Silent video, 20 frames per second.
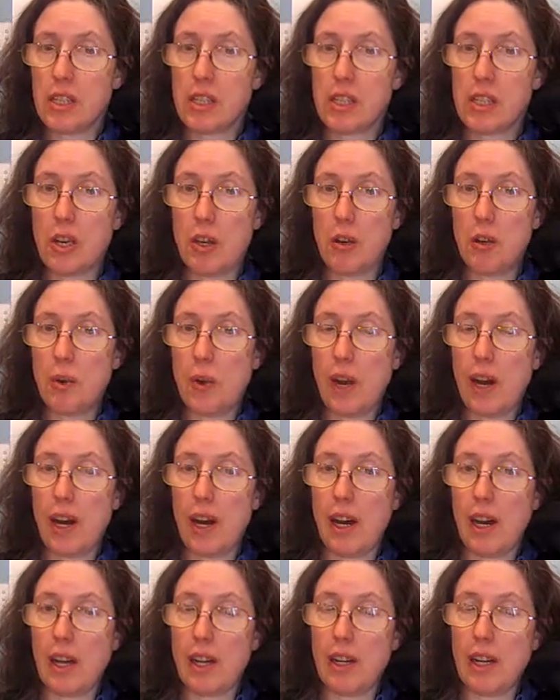So
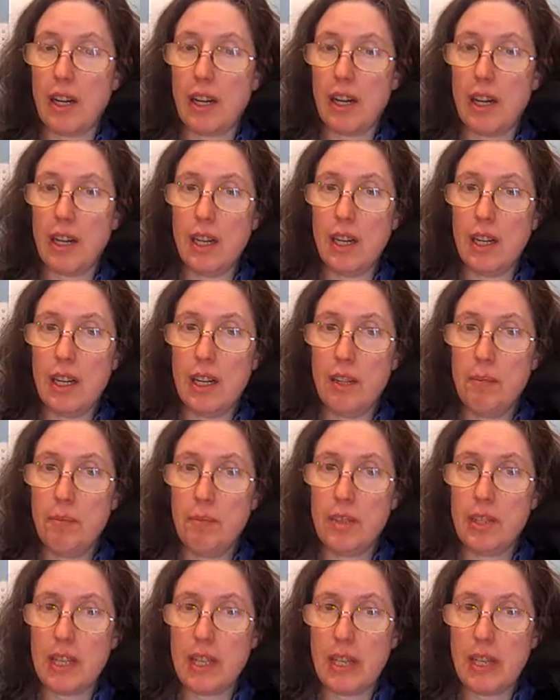
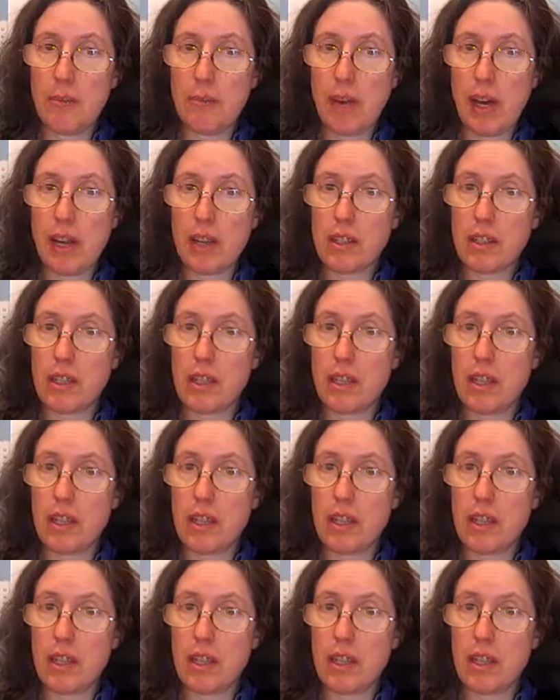I'm thinking back